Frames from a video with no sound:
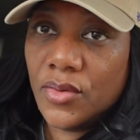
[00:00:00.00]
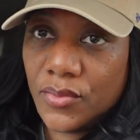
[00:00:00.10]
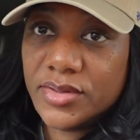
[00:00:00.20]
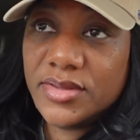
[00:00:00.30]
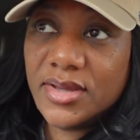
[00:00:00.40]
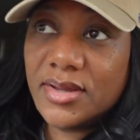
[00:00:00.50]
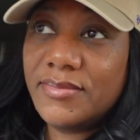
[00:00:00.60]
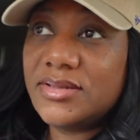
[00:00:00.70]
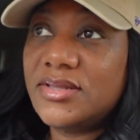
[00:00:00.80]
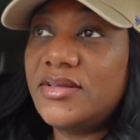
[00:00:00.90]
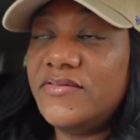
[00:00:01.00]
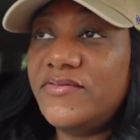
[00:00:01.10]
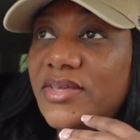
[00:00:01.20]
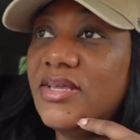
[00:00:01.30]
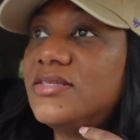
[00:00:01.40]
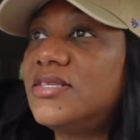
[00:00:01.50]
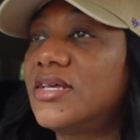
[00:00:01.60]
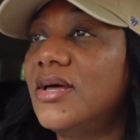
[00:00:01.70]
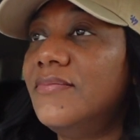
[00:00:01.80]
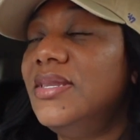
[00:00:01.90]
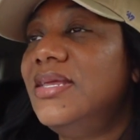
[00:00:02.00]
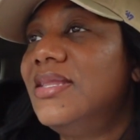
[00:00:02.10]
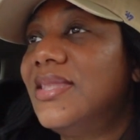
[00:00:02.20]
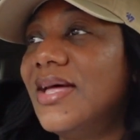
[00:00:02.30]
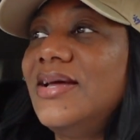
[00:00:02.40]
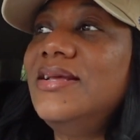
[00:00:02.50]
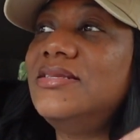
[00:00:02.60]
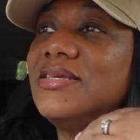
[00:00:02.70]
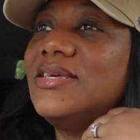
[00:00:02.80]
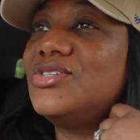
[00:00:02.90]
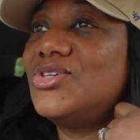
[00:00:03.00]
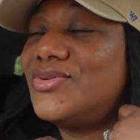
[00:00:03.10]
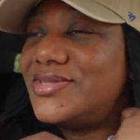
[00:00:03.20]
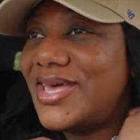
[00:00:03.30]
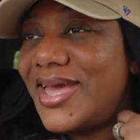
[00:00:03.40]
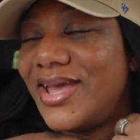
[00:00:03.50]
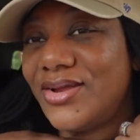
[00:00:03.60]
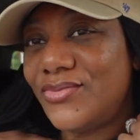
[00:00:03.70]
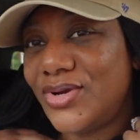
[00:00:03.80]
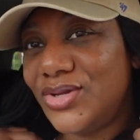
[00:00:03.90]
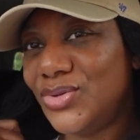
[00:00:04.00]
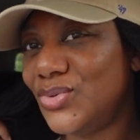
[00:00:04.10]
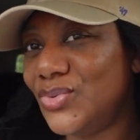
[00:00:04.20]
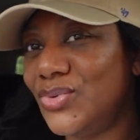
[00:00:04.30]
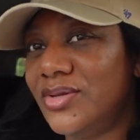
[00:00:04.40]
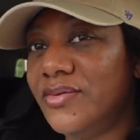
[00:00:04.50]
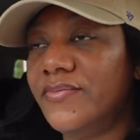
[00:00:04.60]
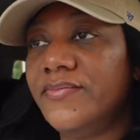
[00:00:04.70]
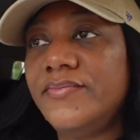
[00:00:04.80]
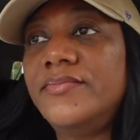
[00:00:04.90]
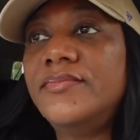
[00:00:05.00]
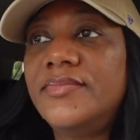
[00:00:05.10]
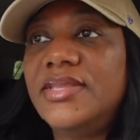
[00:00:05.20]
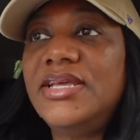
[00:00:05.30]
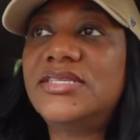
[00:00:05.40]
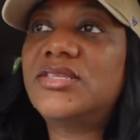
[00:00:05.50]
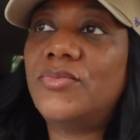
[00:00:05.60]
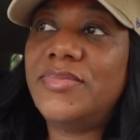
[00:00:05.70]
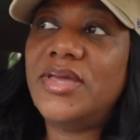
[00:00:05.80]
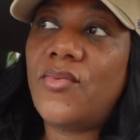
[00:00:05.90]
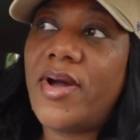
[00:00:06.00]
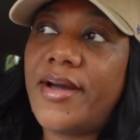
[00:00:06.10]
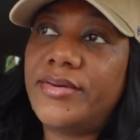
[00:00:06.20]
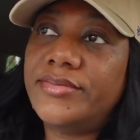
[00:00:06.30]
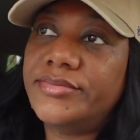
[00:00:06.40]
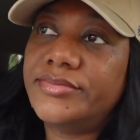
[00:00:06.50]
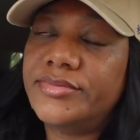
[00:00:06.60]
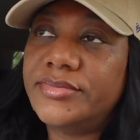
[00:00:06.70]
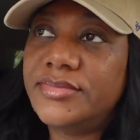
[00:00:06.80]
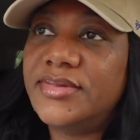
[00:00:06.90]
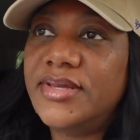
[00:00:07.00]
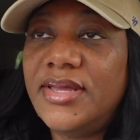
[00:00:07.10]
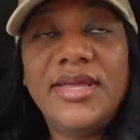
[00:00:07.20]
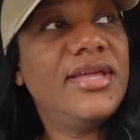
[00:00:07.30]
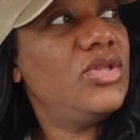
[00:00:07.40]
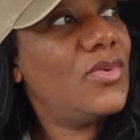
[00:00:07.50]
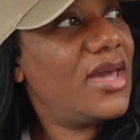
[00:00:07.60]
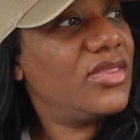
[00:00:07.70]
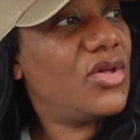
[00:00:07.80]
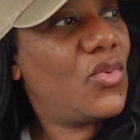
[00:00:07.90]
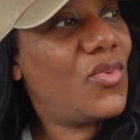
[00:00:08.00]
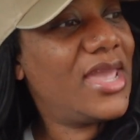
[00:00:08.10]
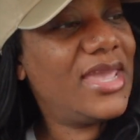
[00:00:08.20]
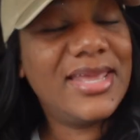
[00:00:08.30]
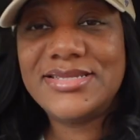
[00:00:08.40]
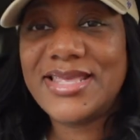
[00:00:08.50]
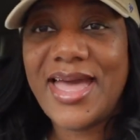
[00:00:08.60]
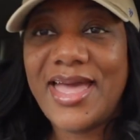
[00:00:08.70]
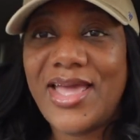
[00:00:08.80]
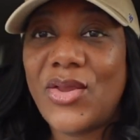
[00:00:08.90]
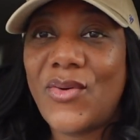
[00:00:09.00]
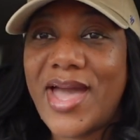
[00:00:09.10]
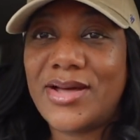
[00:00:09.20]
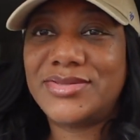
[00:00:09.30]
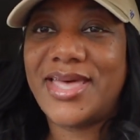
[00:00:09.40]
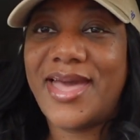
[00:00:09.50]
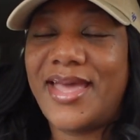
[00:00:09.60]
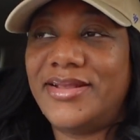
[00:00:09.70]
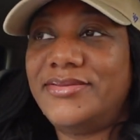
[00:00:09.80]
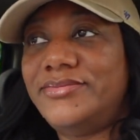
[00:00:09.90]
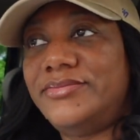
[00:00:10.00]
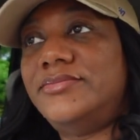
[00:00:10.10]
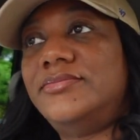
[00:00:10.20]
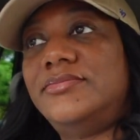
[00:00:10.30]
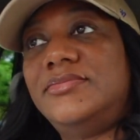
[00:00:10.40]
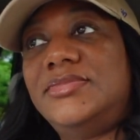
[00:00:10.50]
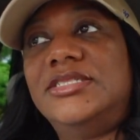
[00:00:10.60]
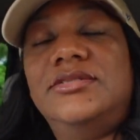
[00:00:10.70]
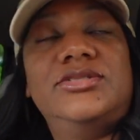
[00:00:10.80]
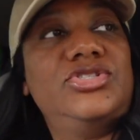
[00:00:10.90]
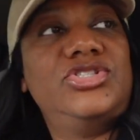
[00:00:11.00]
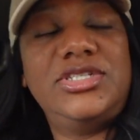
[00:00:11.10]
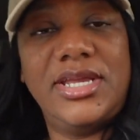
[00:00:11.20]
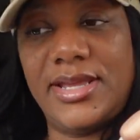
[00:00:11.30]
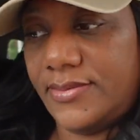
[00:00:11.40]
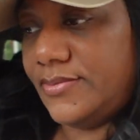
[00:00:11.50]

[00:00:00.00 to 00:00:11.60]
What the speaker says: One thing about the convenience of coming in line to get your tag renewed, it's gonna be a while. You either gonna wait inside or outside. Shit.